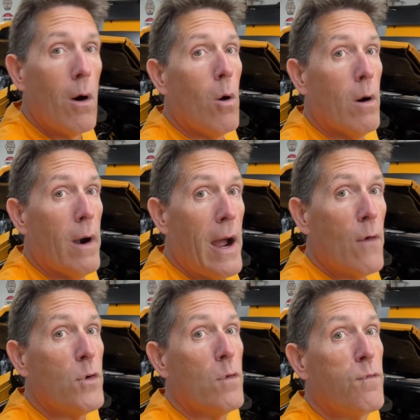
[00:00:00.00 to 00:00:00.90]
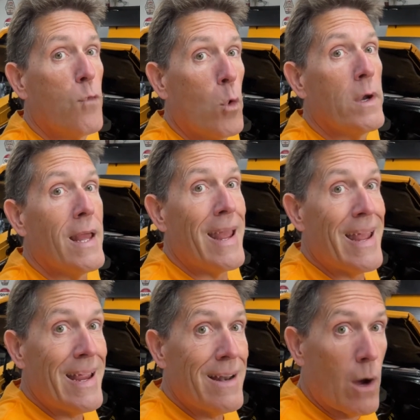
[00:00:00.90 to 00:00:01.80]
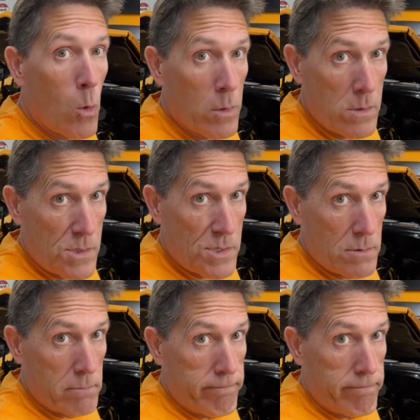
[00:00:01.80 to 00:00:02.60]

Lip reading: or after 48 hours.